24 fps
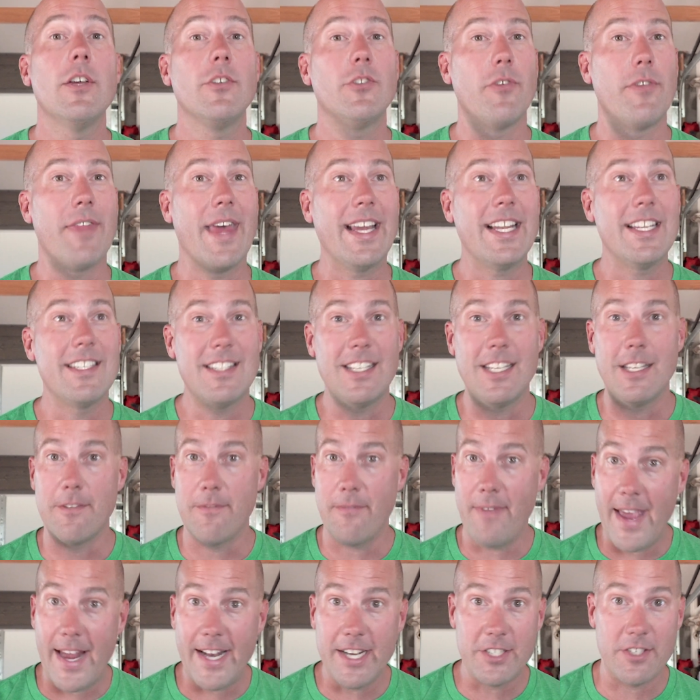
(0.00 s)
So that is the
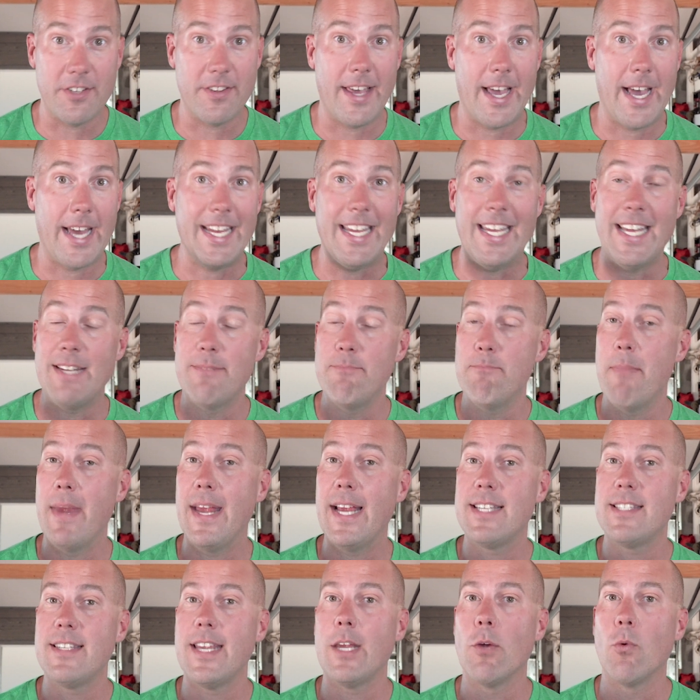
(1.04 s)
advantage of that. It
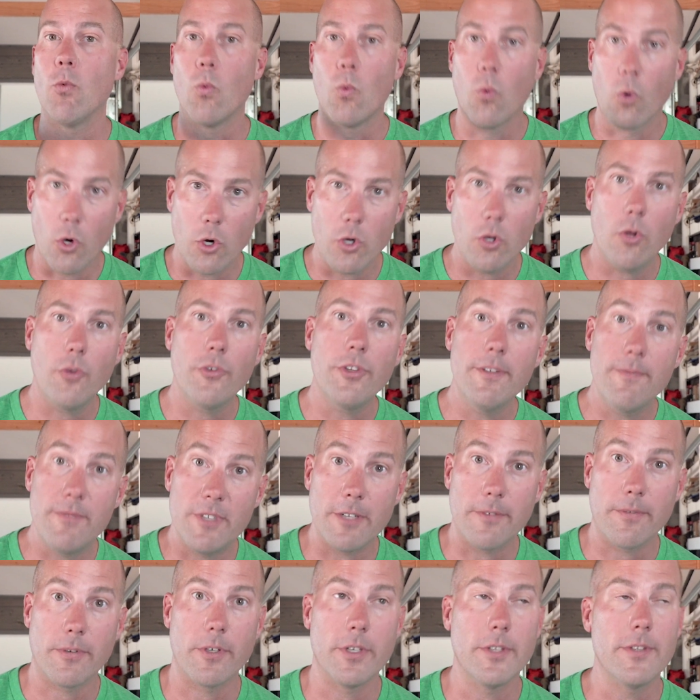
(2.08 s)
makes a world of
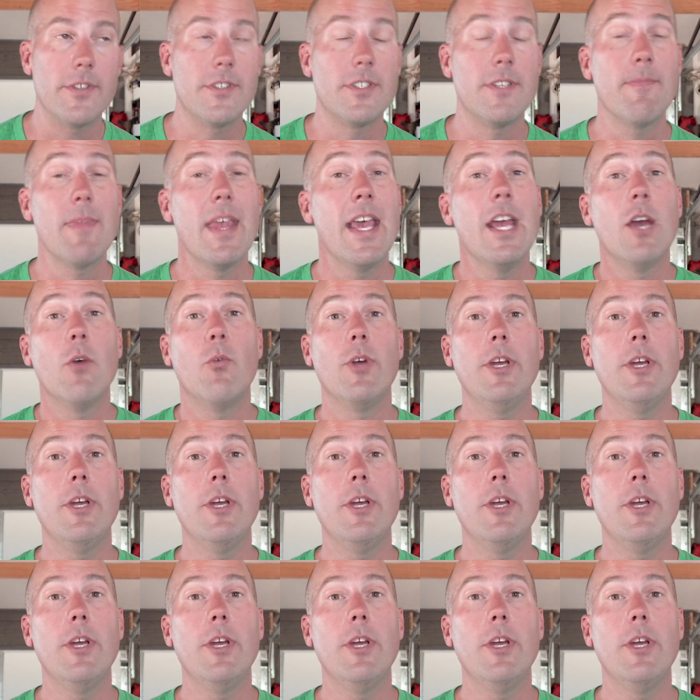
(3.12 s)
difference.